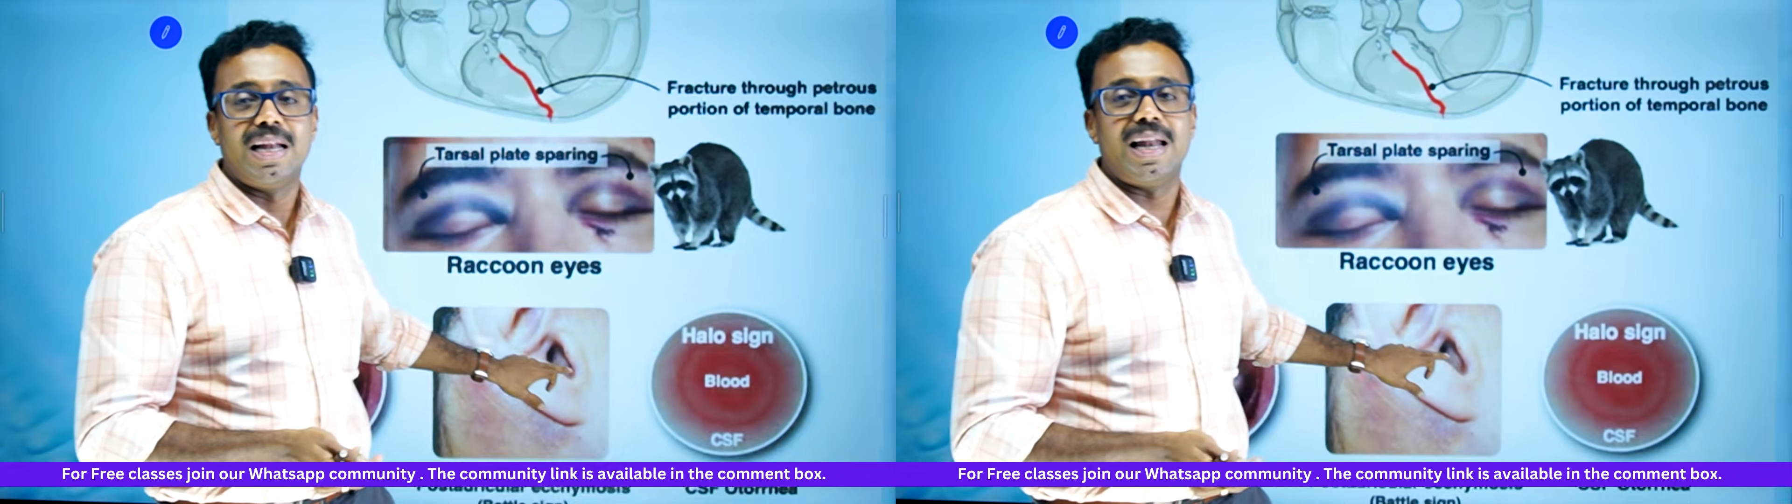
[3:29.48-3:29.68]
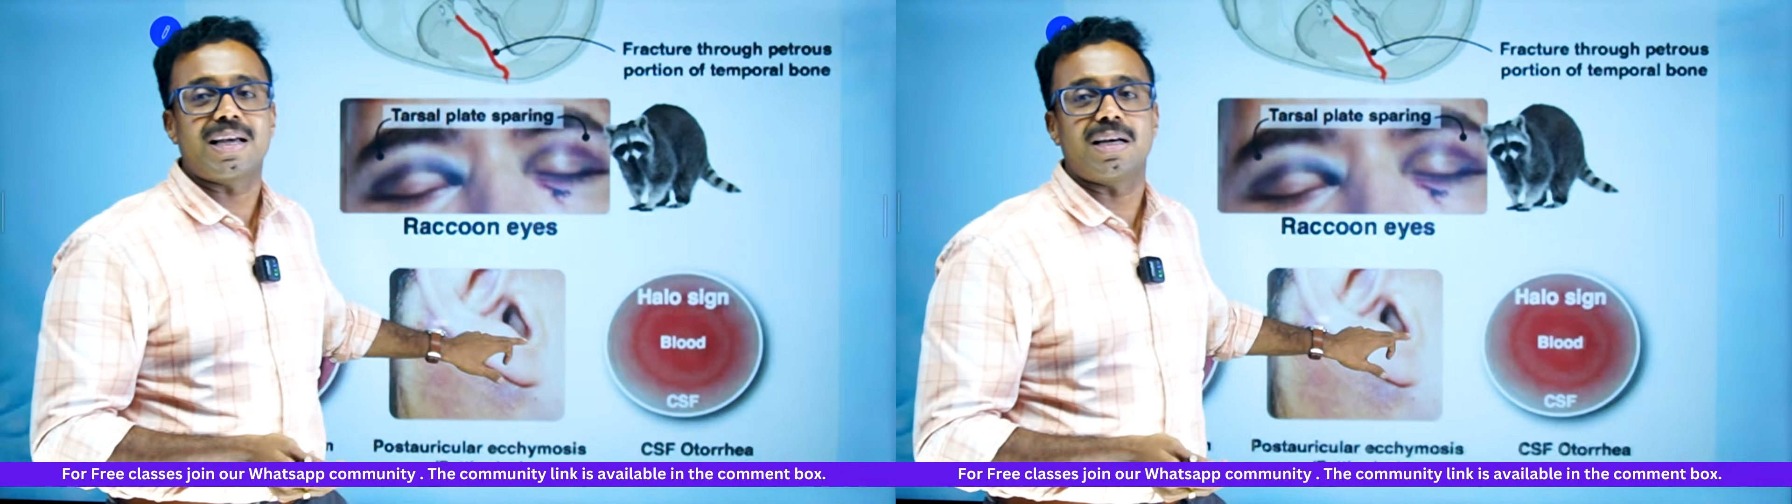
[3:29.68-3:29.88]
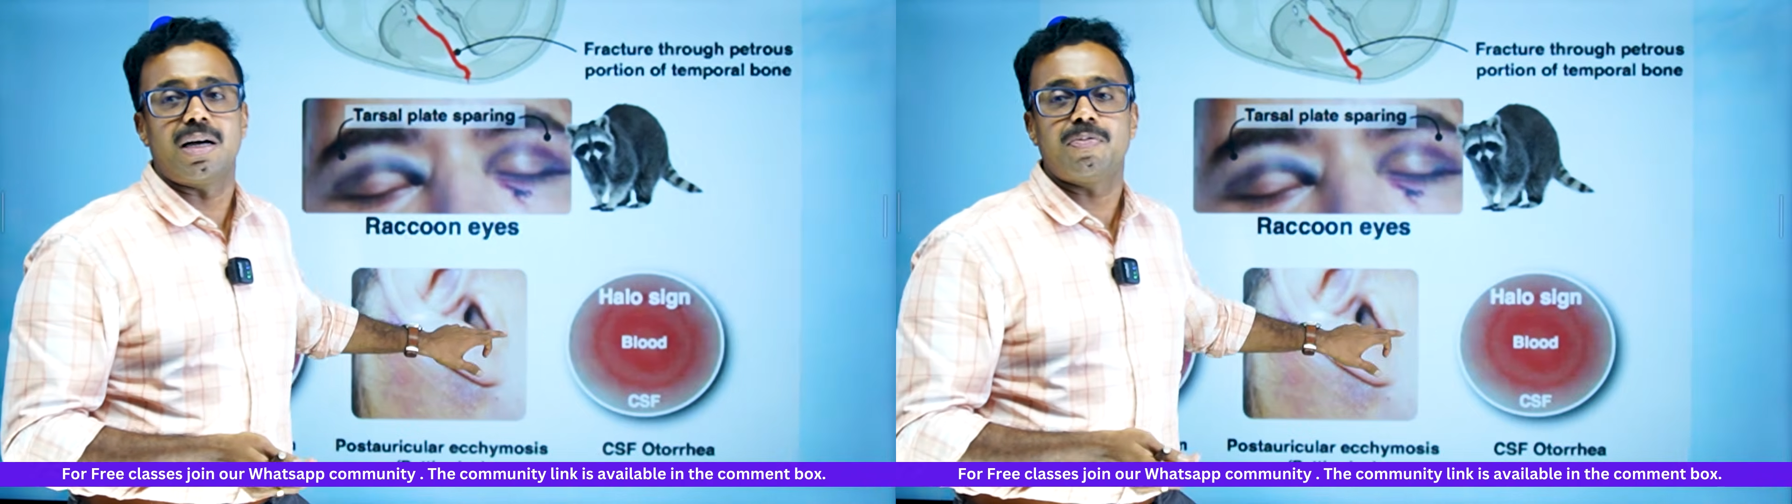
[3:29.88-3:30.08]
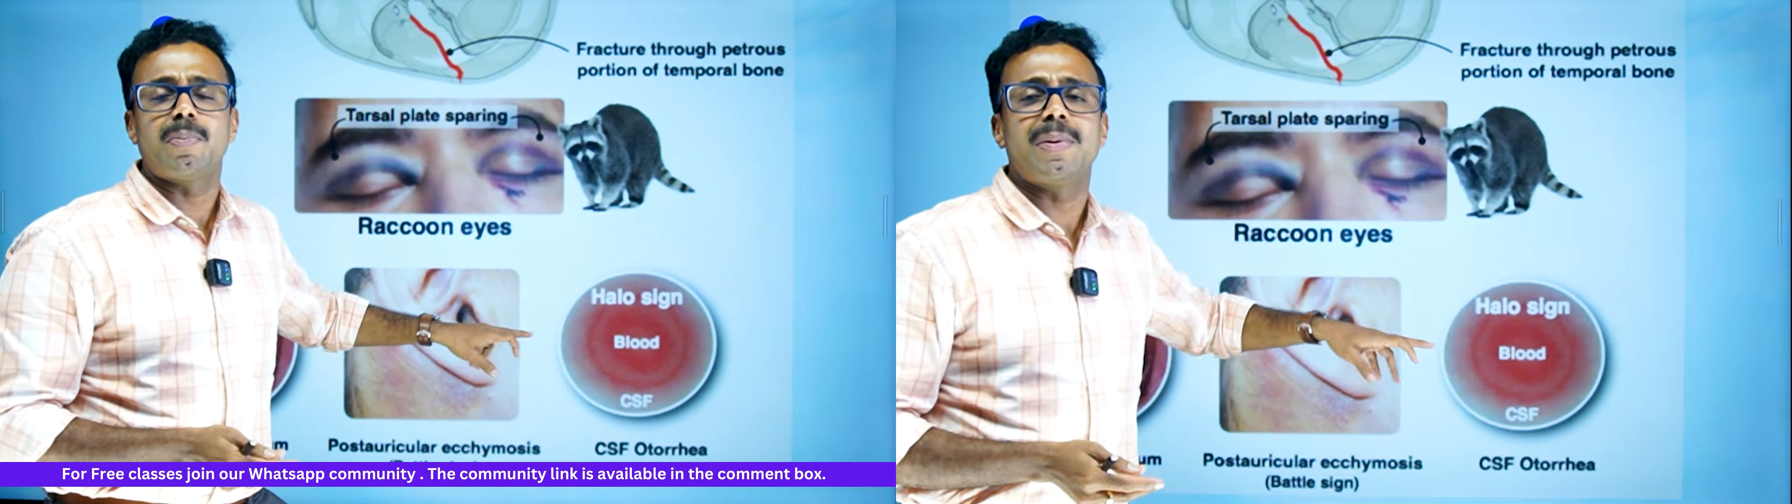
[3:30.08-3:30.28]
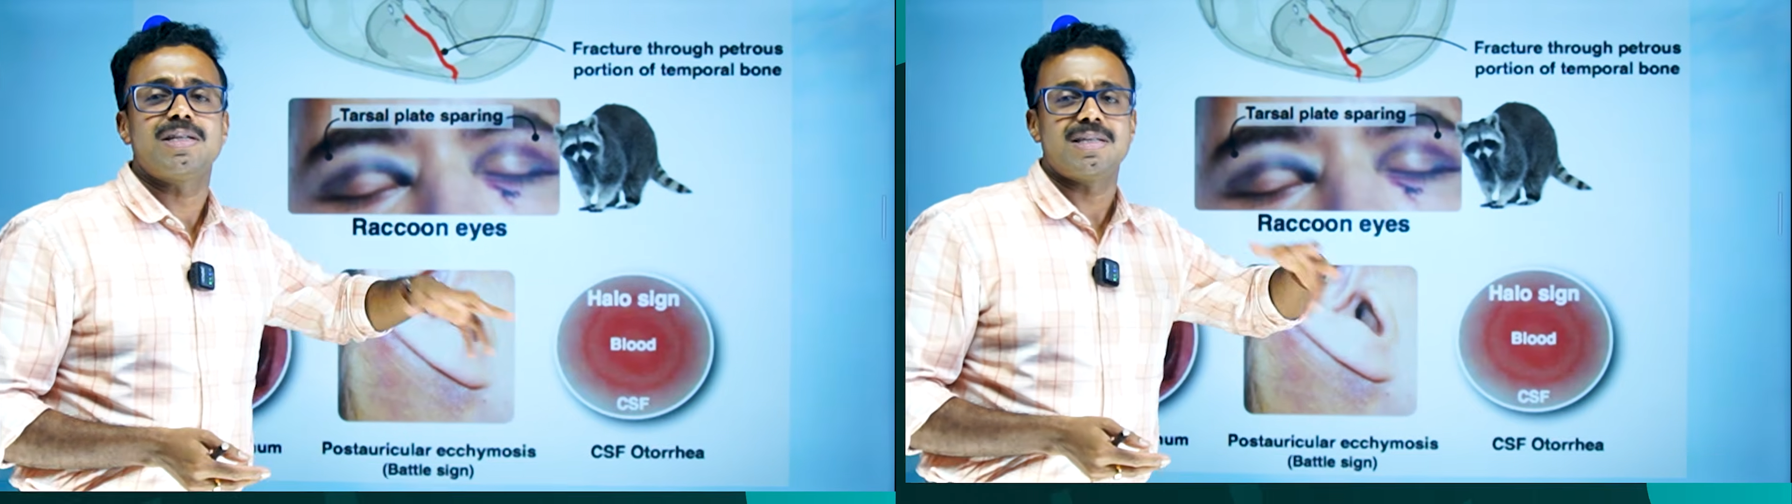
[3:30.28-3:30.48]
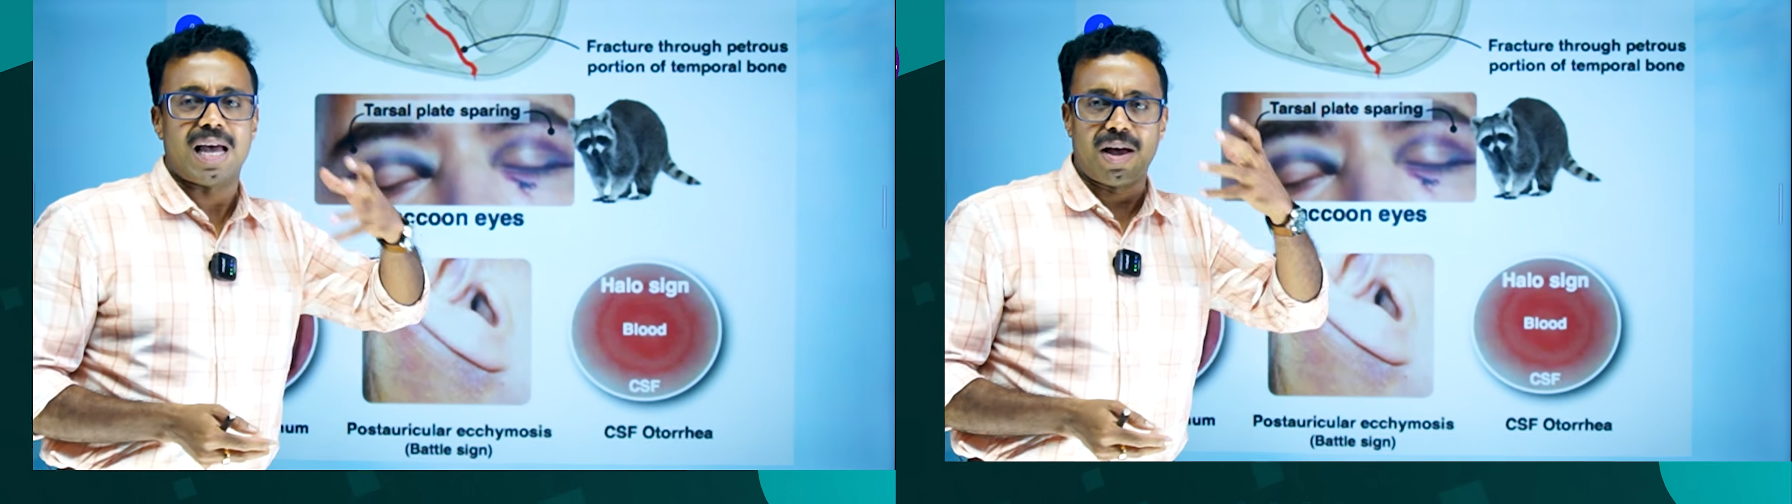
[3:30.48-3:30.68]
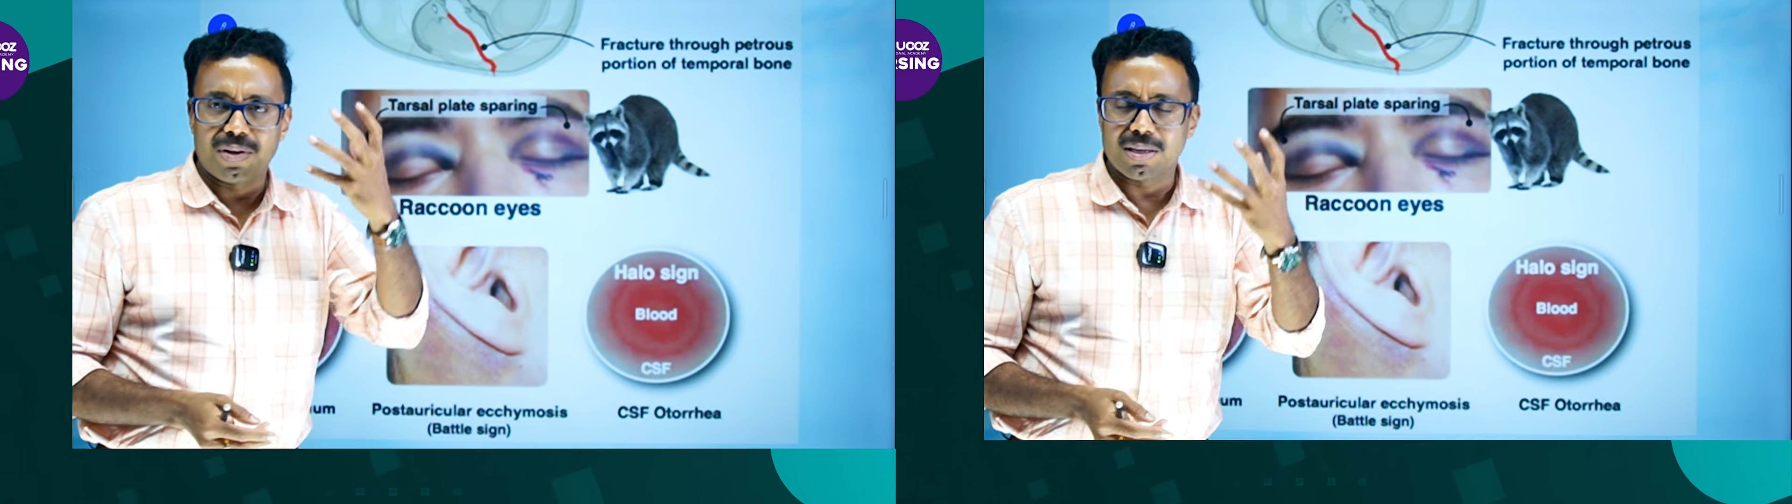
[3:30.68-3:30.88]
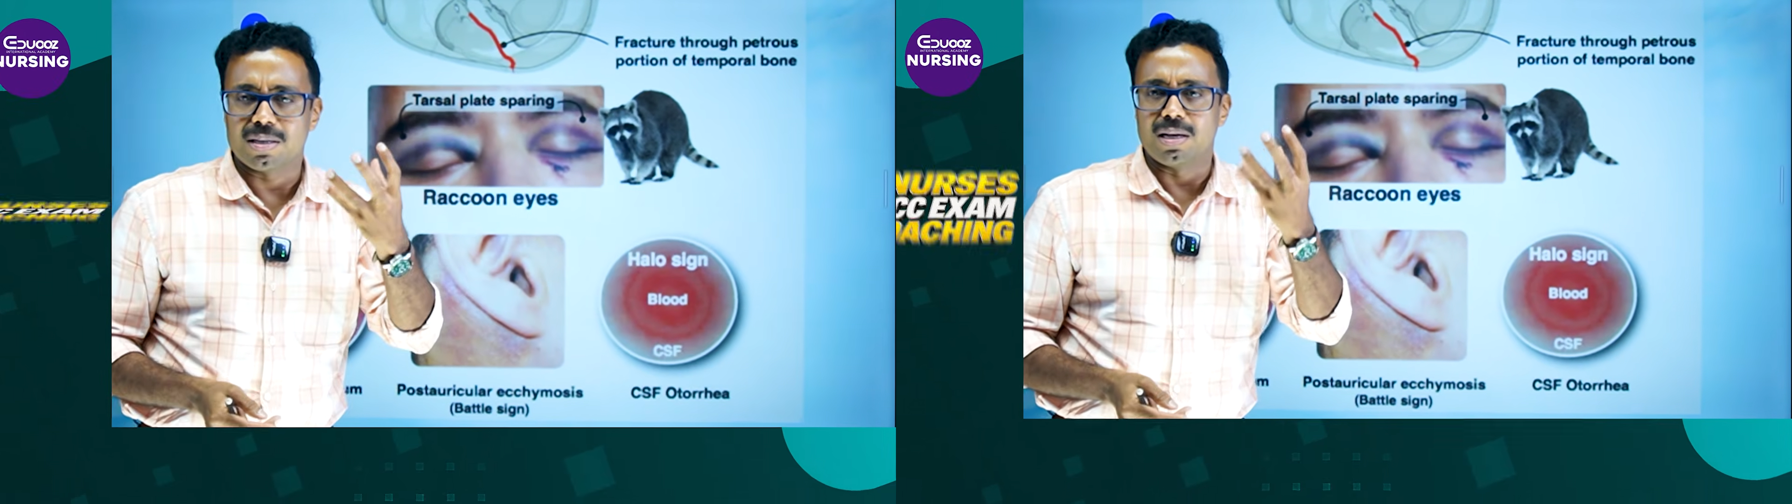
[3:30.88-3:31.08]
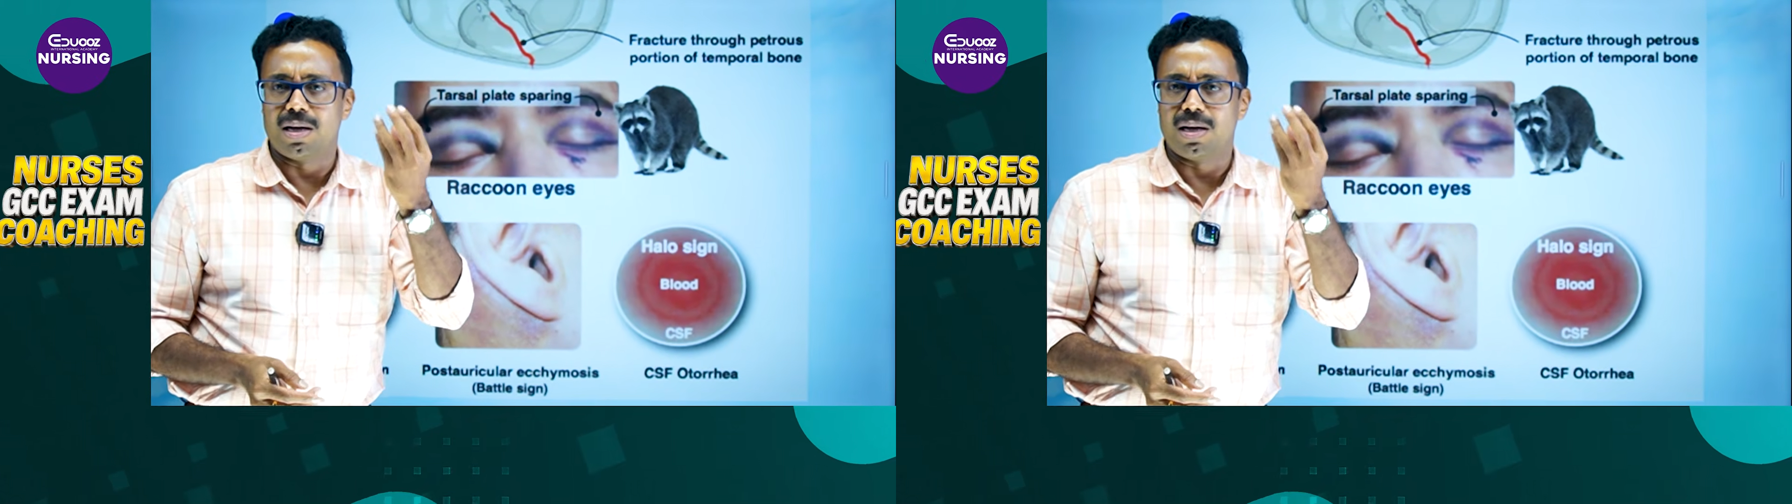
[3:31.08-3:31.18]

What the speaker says: like if the patient is having